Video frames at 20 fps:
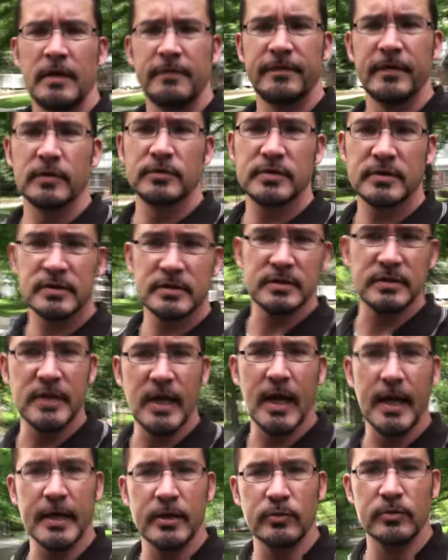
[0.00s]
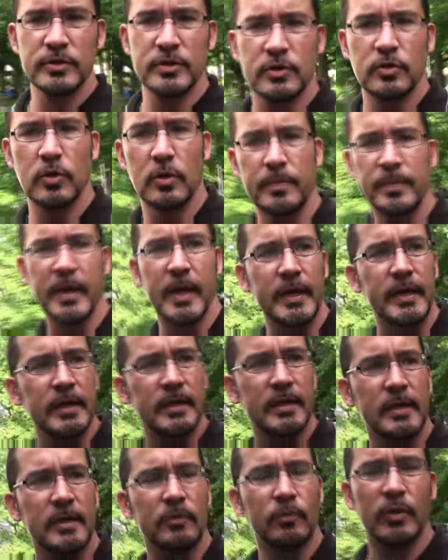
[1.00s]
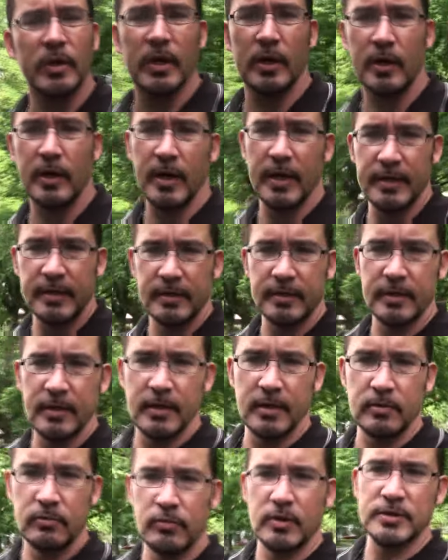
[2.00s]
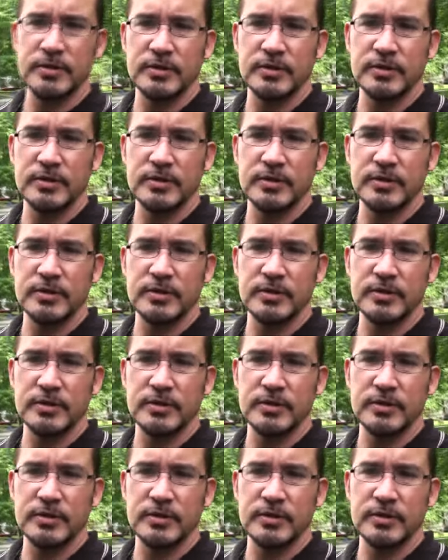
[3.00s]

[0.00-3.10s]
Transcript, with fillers: Hey folks, this is Donny with Decor Painting and we are out in uh,